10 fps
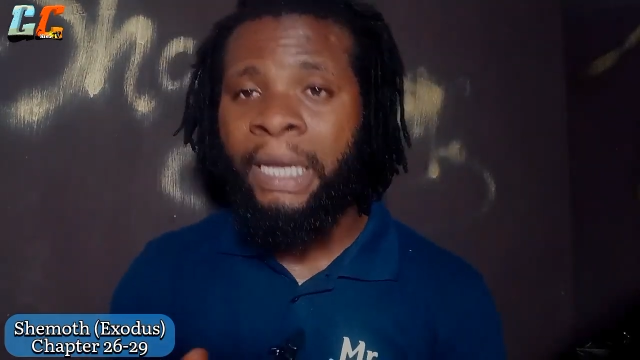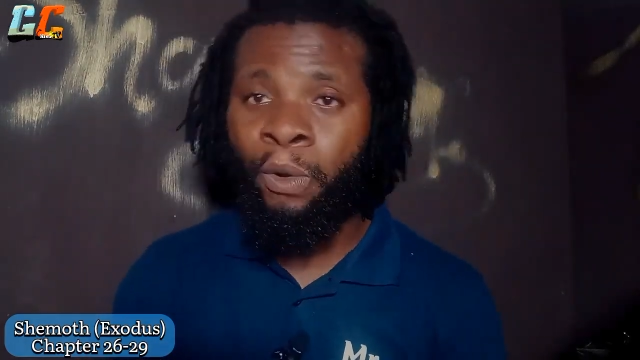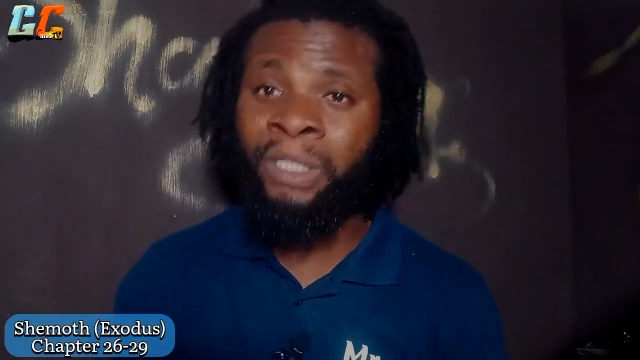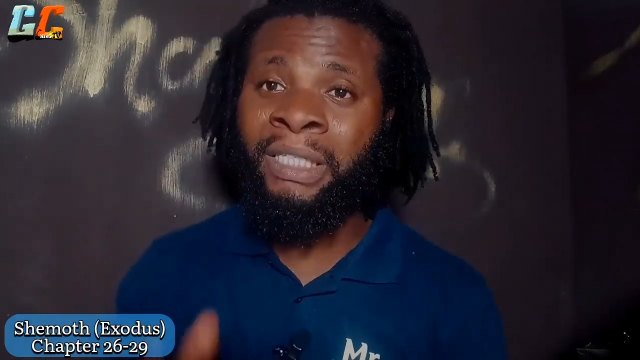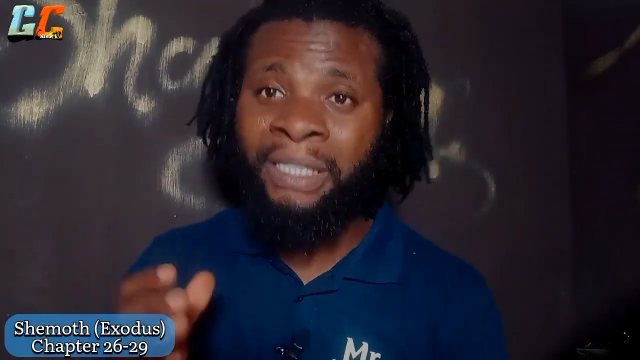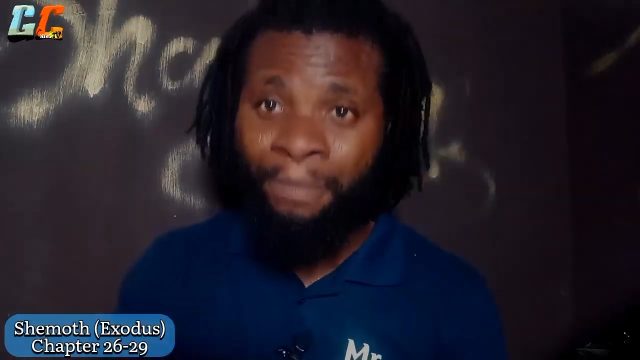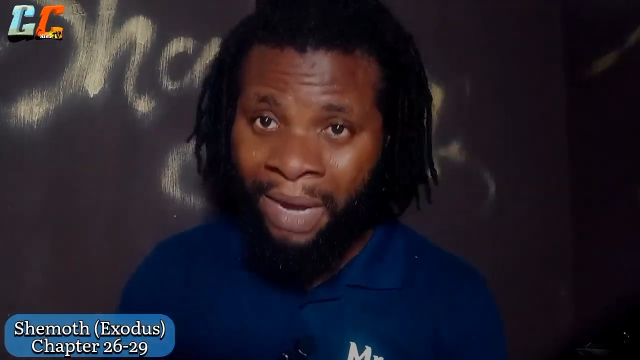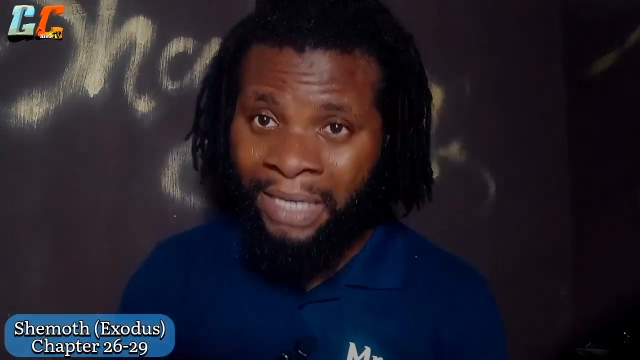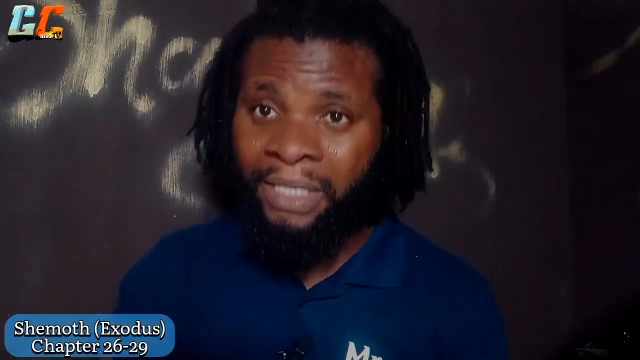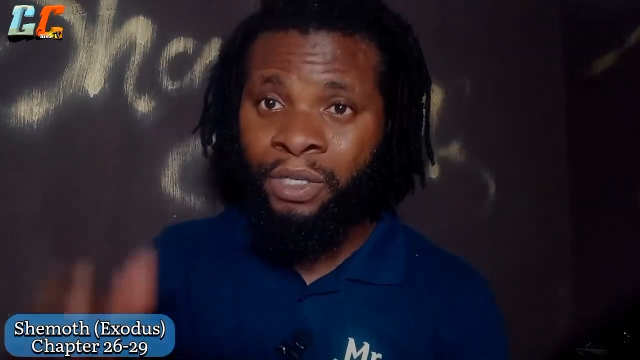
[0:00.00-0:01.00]
Once it
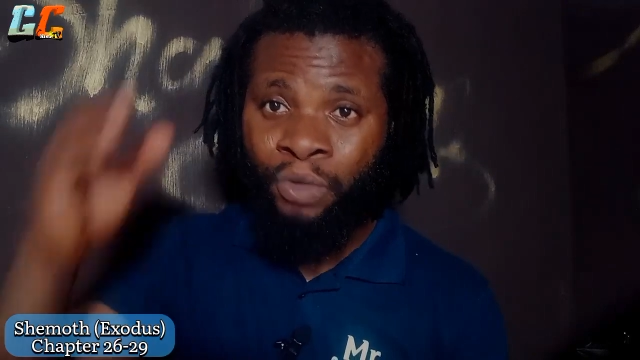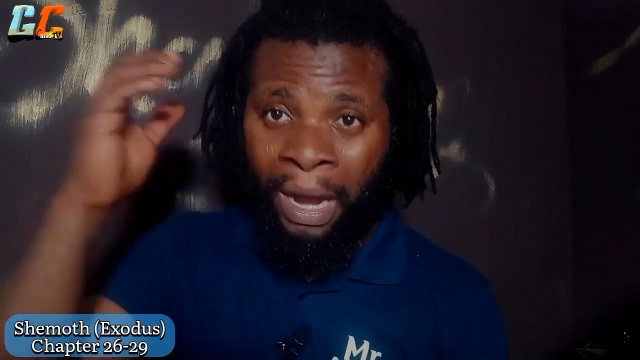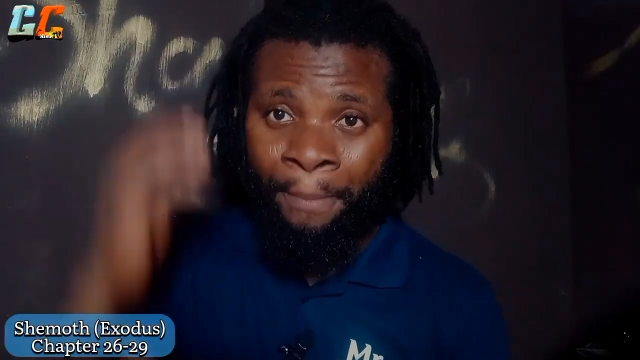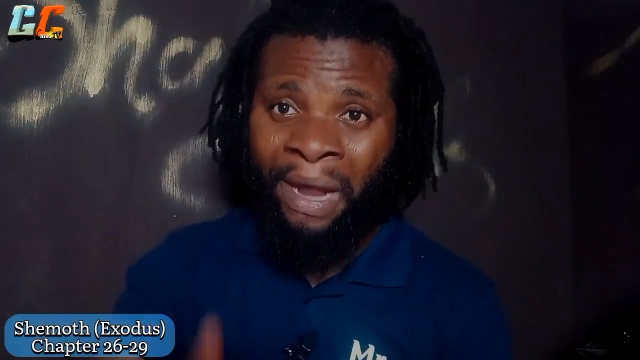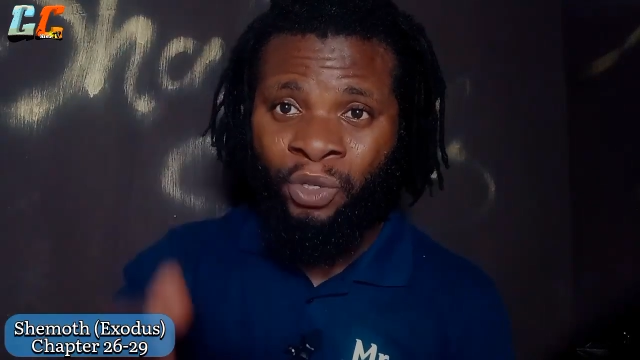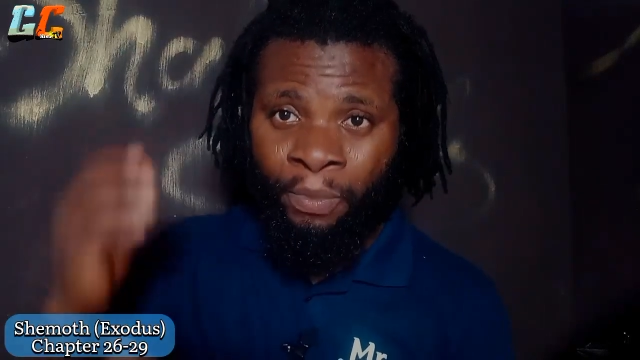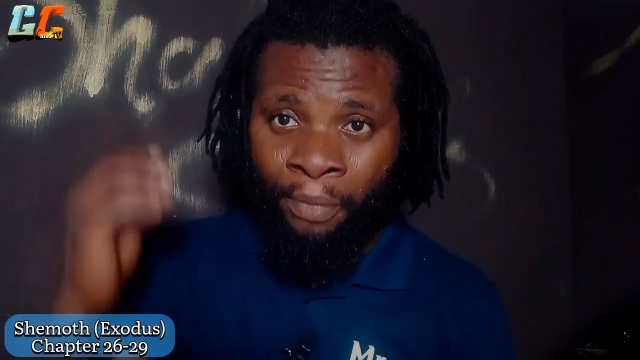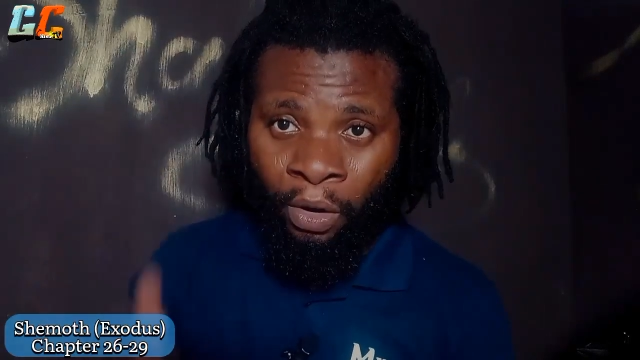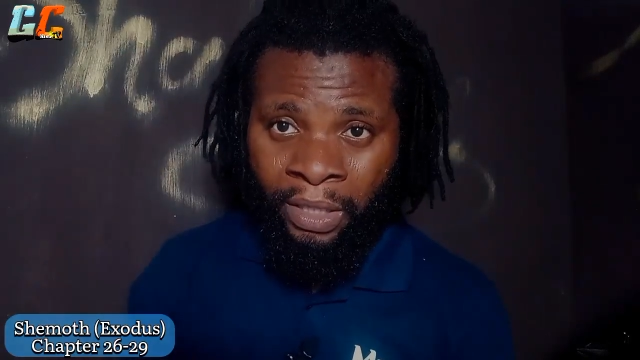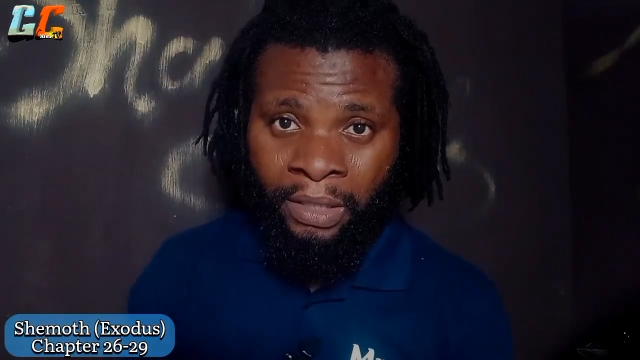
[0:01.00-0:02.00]
remains, you are meant to
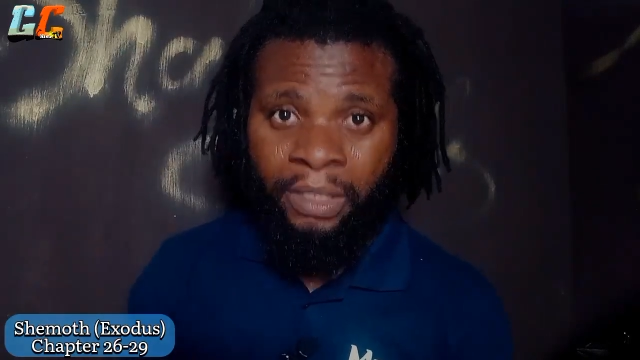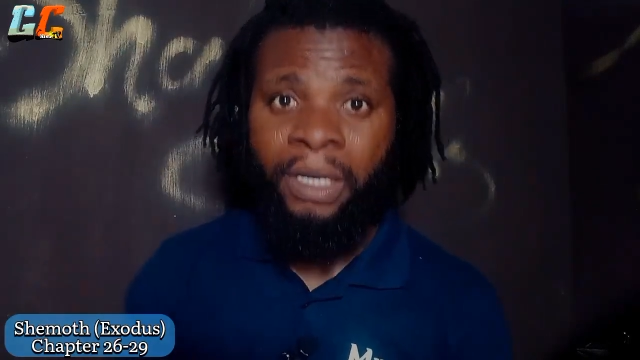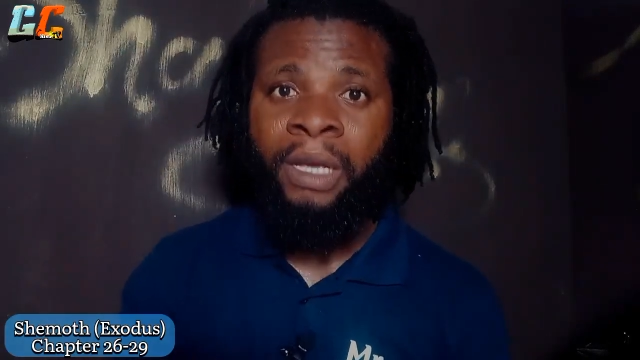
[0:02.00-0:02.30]
burn it,